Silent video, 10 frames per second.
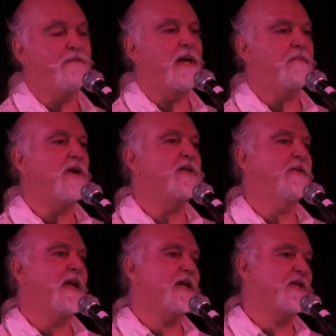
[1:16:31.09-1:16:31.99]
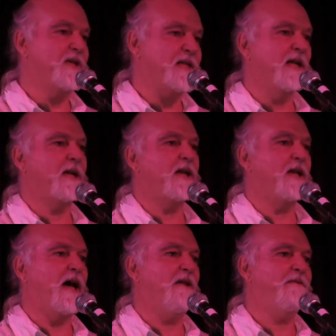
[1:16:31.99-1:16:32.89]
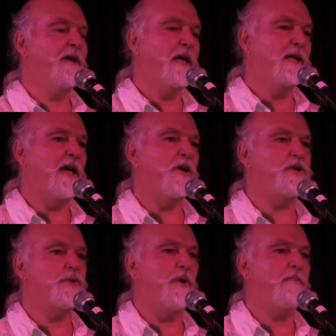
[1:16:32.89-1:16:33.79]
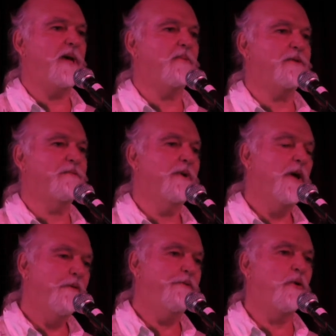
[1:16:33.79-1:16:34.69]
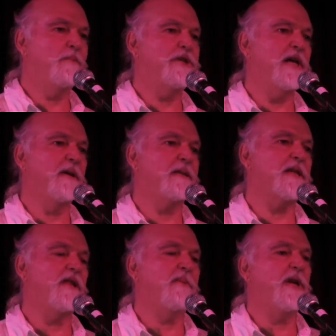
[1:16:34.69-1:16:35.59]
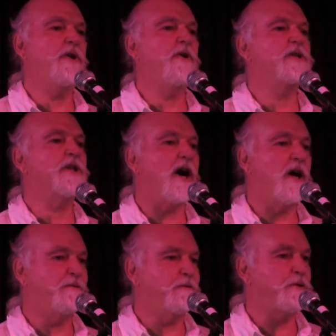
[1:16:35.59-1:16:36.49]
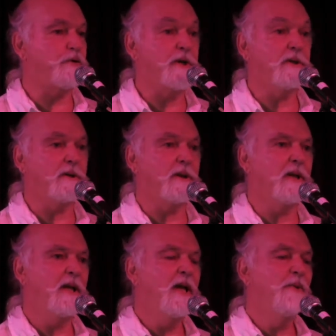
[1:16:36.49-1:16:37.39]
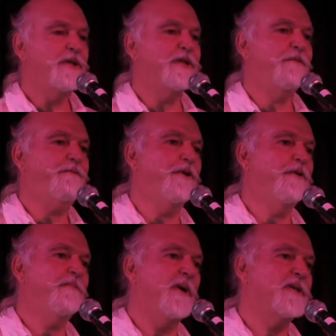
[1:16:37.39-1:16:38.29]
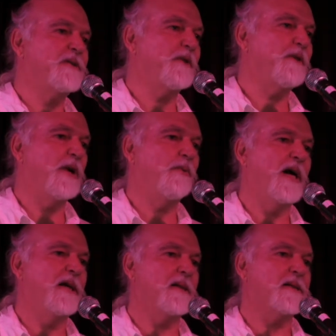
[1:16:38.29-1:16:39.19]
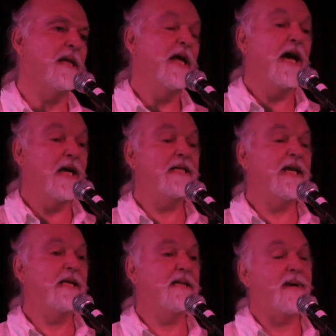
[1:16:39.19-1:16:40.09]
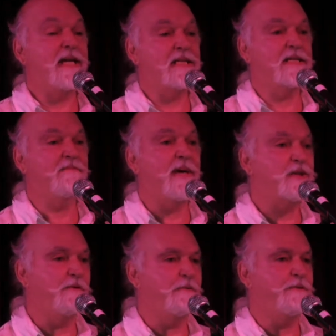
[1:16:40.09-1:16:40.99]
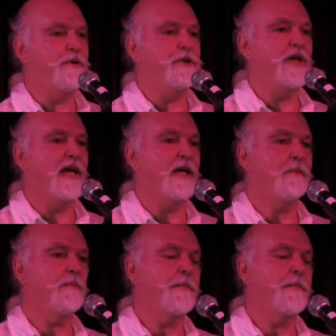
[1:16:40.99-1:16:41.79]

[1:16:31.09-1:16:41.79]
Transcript: In fact, most of the exoskeletal life in the ocean won't be able to form shells. So there'll be a huge die-off of krill, which is the food of most of the great whales, and indeed the basis of much of the food chain.